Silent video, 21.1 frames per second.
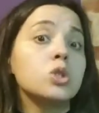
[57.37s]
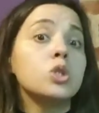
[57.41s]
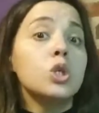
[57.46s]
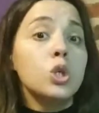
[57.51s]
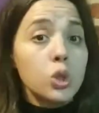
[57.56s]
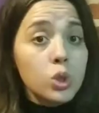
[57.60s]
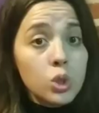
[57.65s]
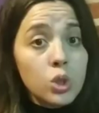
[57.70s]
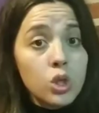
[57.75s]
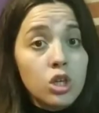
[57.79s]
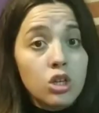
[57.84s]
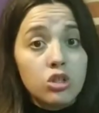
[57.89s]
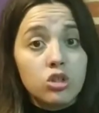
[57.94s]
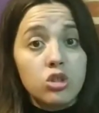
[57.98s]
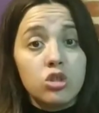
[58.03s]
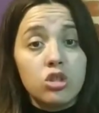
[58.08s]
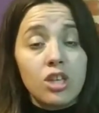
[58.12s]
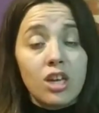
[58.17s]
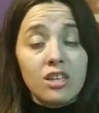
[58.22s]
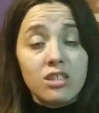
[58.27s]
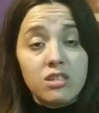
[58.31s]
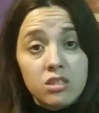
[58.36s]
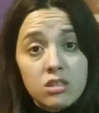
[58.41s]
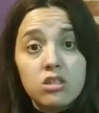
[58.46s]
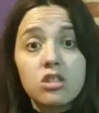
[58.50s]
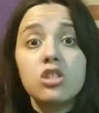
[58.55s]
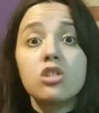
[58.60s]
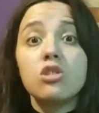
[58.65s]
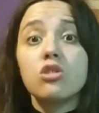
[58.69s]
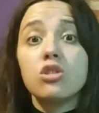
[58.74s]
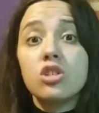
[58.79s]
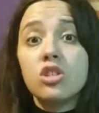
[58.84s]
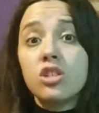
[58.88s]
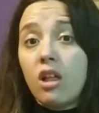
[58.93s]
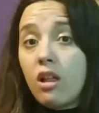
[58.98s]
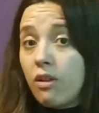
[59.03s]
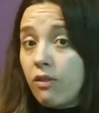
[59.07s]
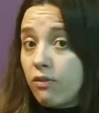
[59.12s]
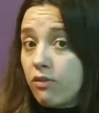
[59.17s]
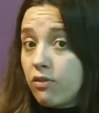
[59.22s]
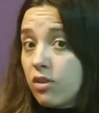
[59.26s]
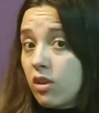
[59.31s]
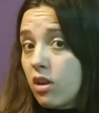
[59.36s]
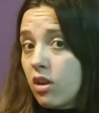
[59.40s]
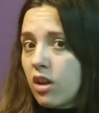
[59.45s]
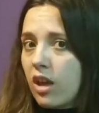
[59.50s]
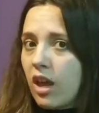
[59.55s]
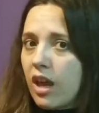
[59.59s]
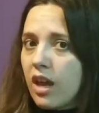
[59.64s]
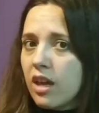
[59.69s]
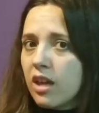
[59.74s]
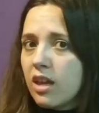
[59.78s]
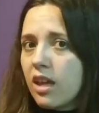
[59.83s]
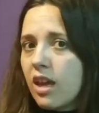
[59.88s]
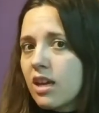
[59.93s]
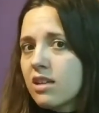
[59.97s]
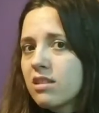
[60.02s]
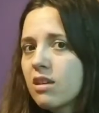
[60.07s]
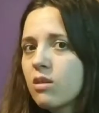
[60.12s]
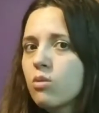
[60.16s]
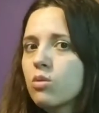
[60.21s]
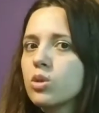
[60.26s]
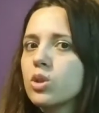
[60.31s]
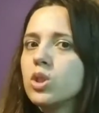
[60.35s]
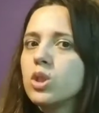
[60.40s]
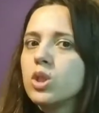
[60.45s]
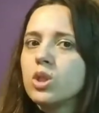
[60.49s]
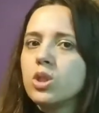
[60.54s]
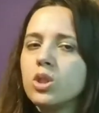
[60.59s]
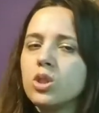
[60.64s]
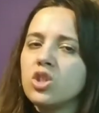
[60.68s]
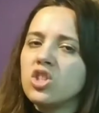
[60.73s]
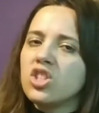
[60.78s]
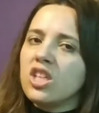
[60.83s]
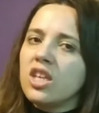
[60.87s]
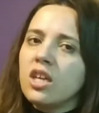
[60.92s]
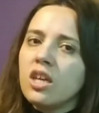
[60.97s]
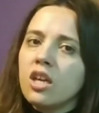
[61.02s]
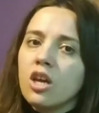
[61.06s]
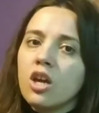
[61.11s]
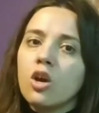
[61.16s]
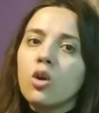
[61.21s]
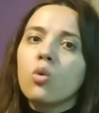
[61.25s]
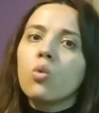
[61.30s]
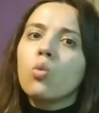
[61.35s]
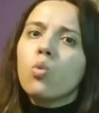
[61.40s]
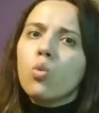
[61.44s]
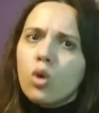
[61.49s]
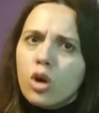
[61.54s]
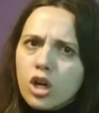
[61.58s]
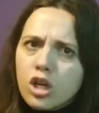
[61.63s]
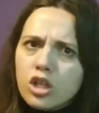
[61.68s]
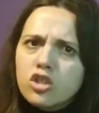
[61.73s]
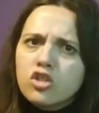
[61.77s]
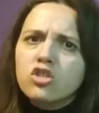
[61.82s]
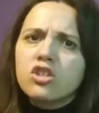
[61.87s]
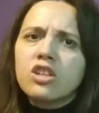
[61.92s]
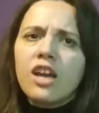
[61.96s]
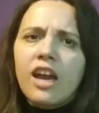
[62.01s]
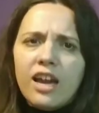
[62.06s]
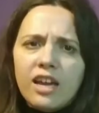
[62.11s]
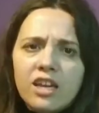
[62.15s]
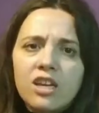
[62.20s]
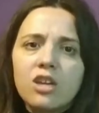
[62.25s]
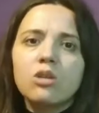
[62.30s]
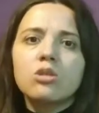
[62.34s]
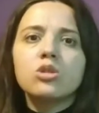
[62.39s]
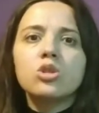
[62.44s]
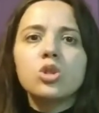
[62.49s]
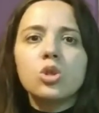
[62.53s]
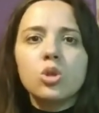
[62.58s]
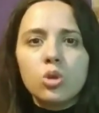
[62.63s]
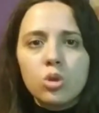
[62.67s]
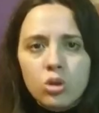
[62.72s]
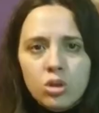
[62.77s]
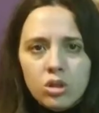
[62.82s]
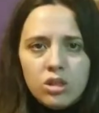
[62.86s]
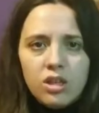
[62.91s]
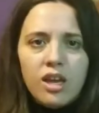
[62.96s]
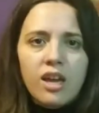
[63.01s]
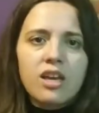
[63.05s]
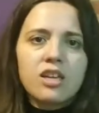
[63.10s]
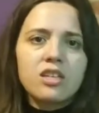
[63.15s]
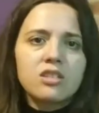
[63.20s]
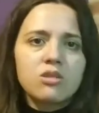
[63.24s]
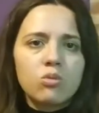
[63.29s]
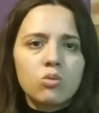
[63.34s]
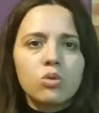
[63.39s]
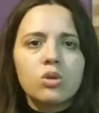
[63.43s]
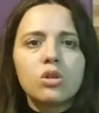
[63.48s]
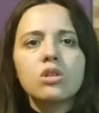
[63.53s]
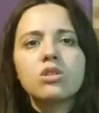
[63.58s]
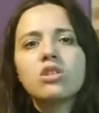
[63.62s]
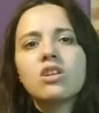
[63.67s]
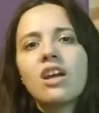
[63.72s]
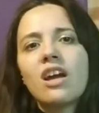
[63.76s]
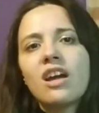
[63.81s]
you to test yourselves, okay? Yes, I want you to see what can you do, yes, what